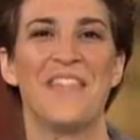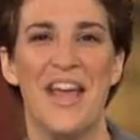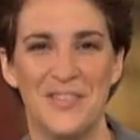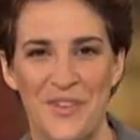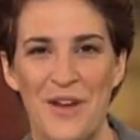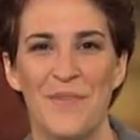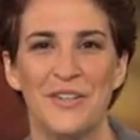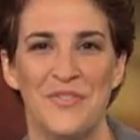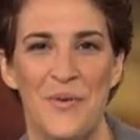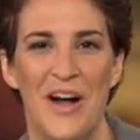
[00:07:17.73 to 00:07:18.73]
Thanks very
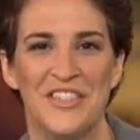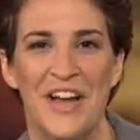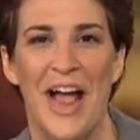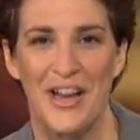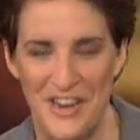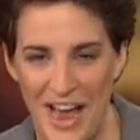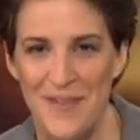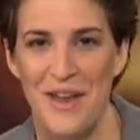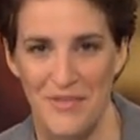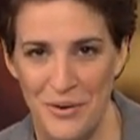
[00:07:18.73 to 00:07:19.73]
much for watching. Good
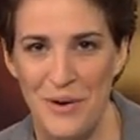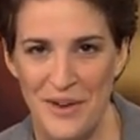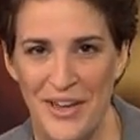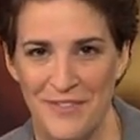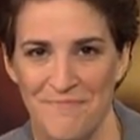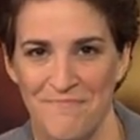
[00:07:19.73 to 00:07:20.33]
night and have a great weekend.